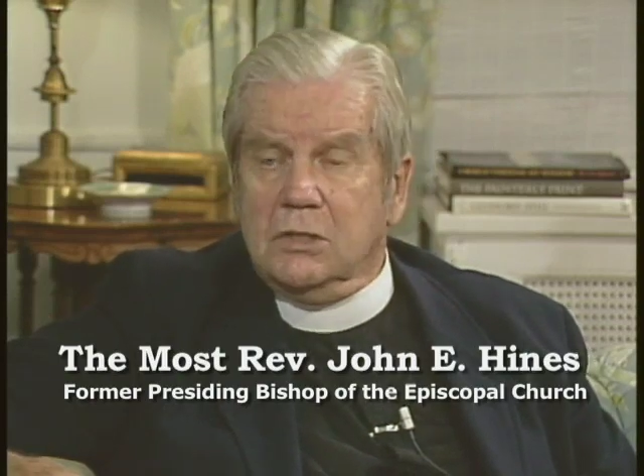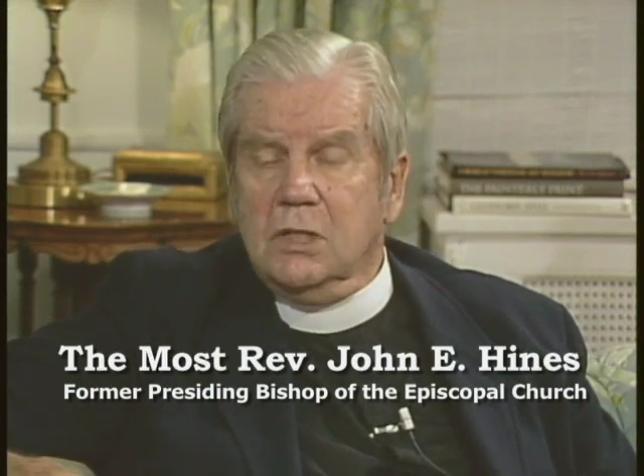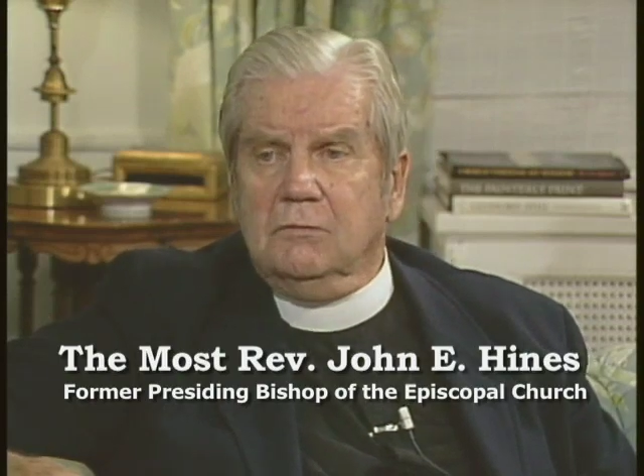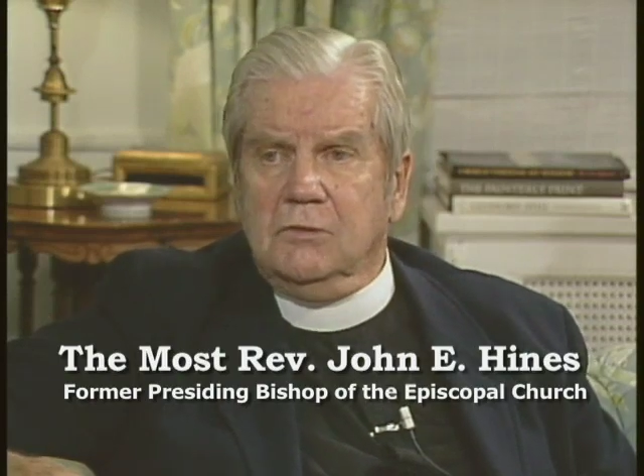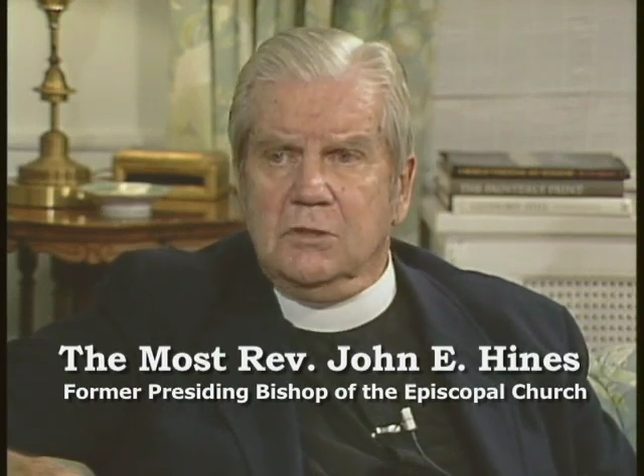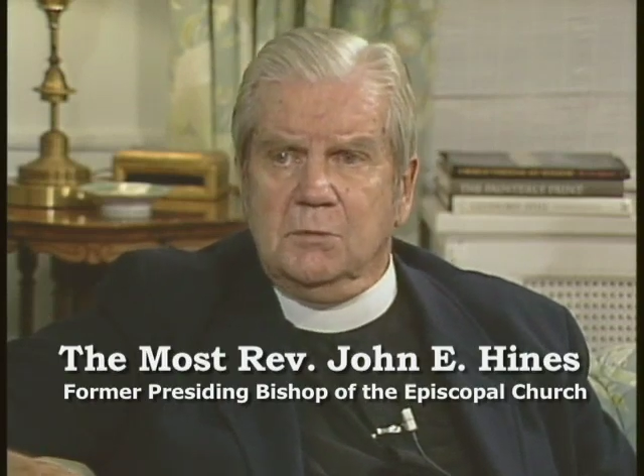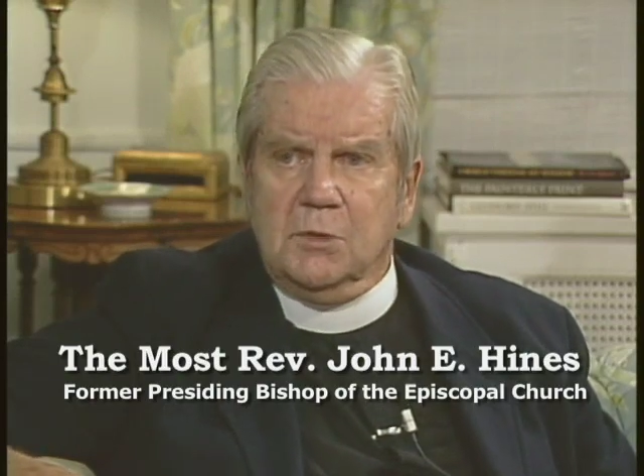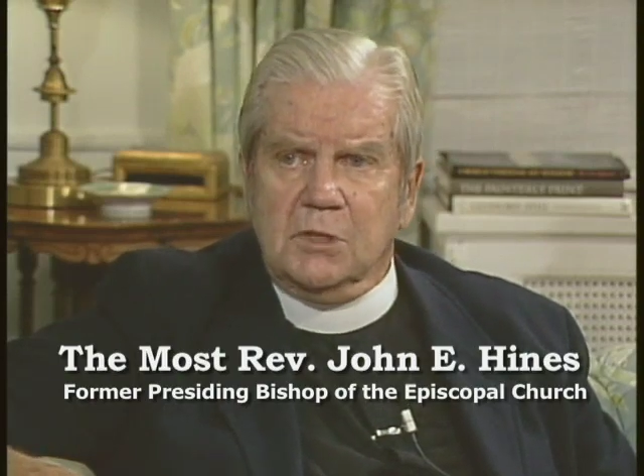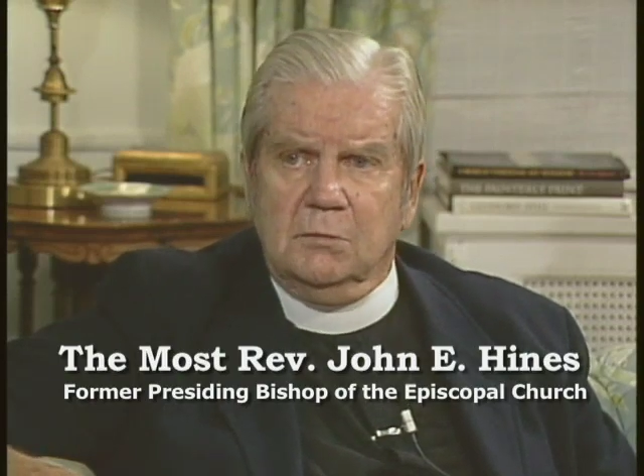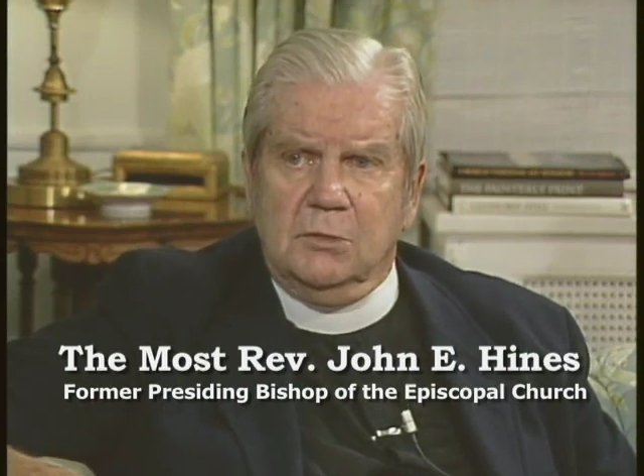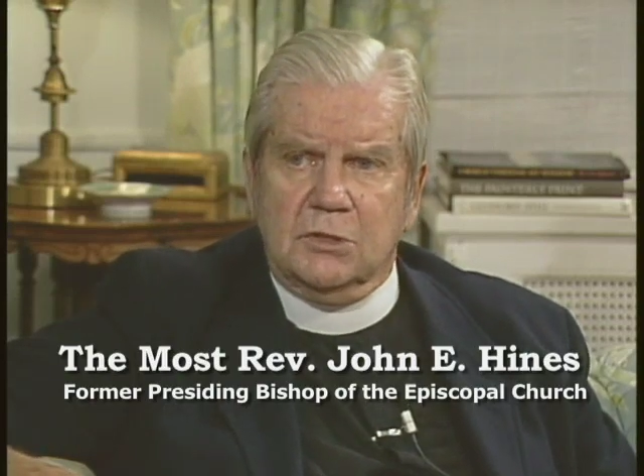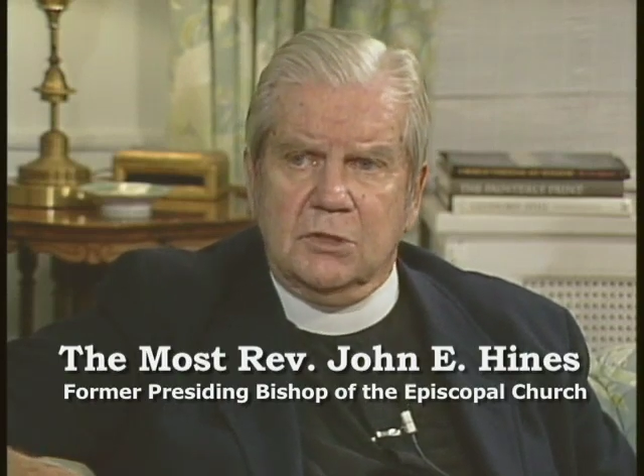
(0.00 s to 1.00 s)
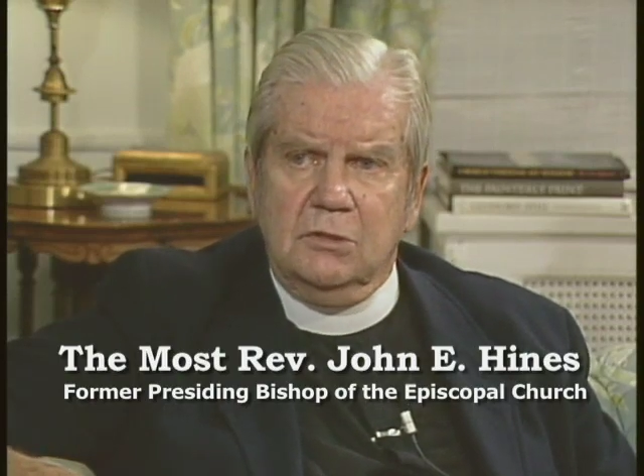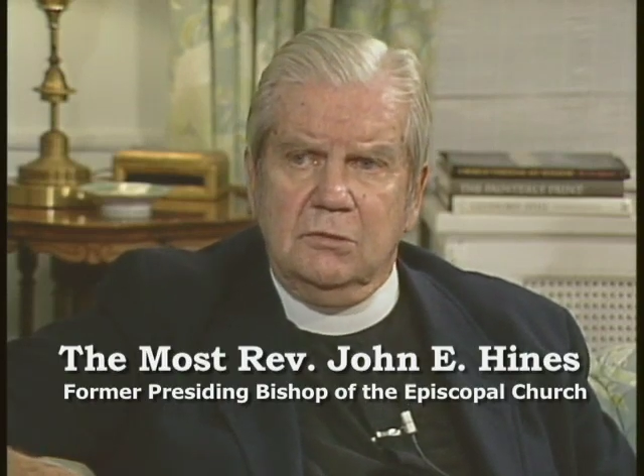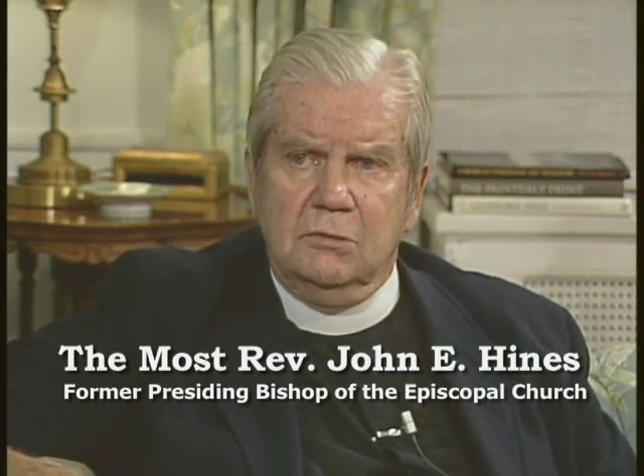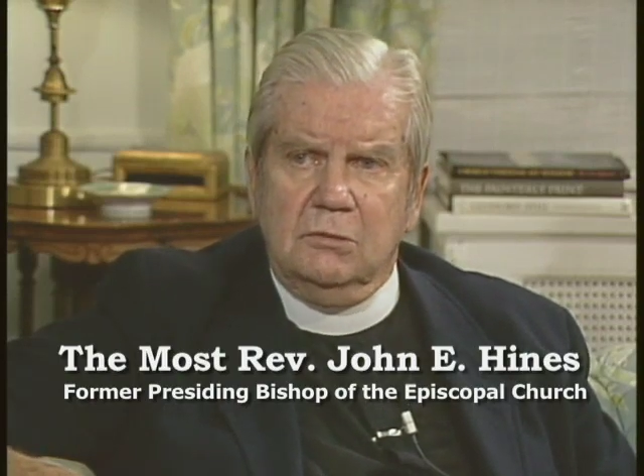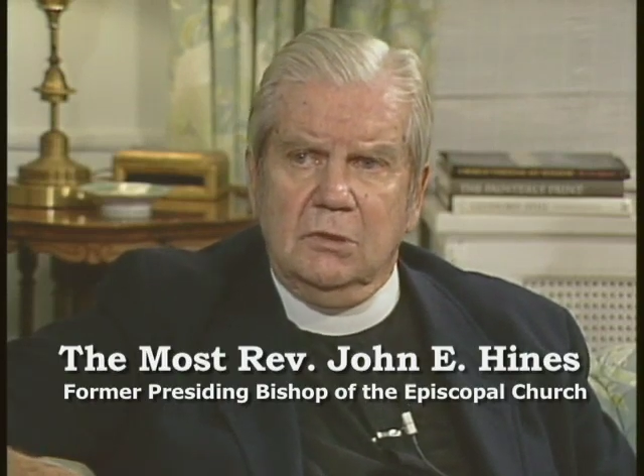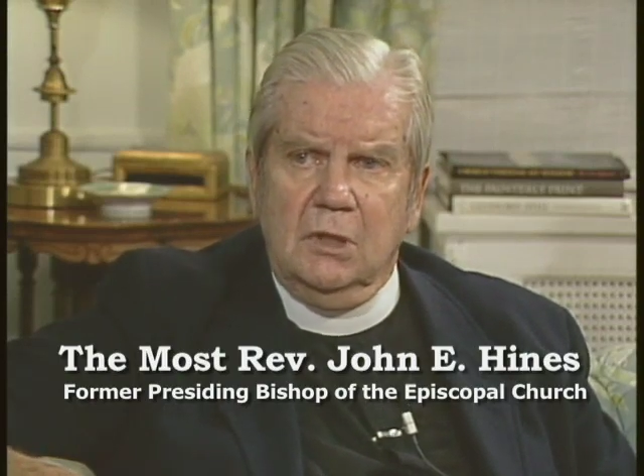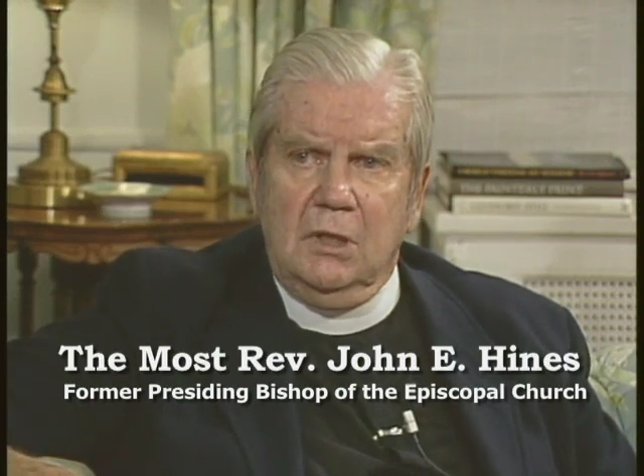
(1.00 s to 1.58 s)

Stephen's Episcopal School,